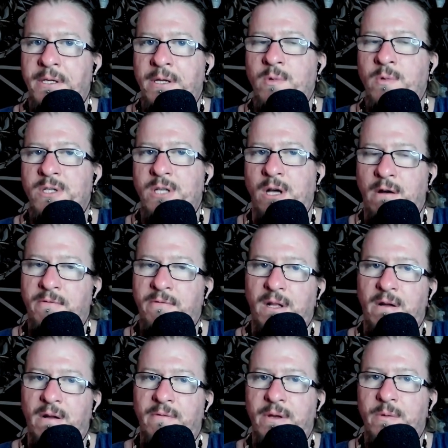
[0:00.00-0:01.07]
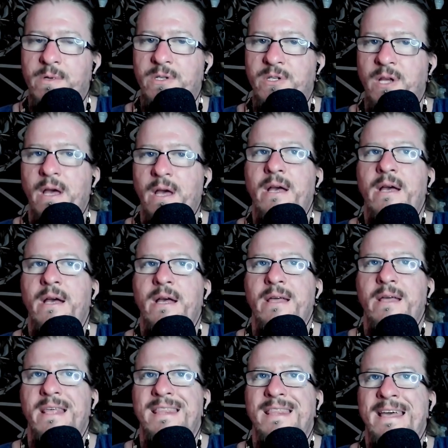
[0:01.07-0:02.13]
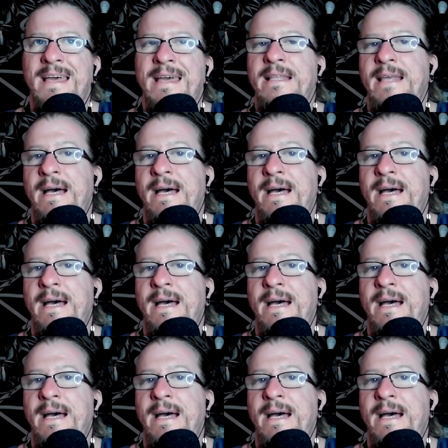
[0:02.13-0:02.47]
It was tough love. It was the thing